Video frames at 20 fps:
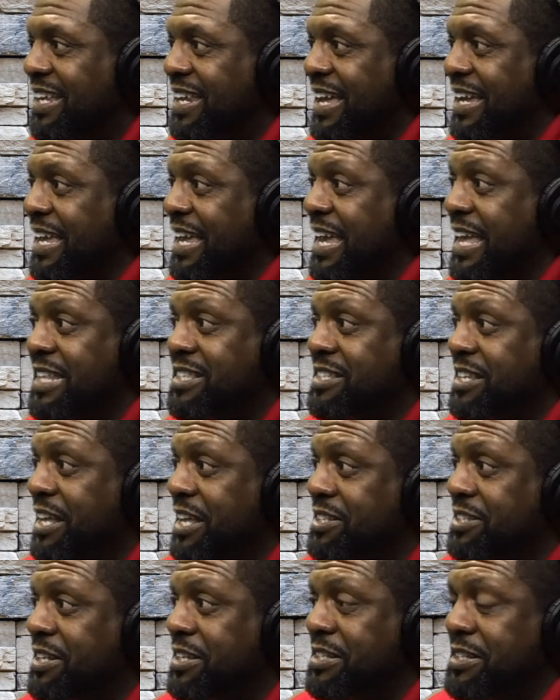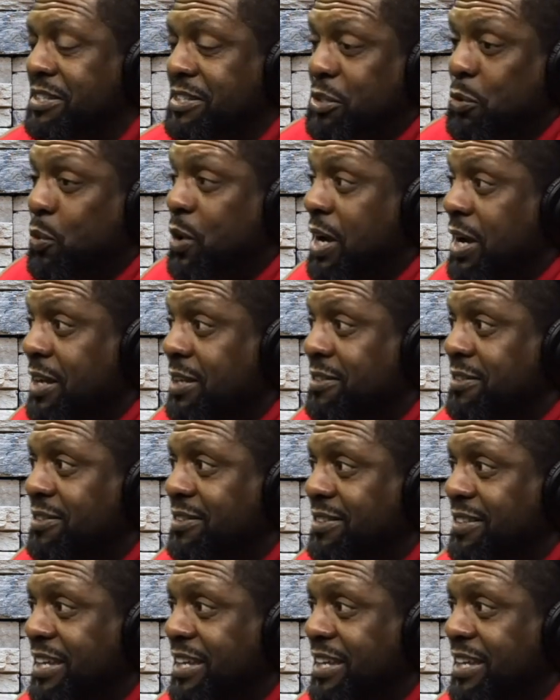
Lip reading: Like, it's to us,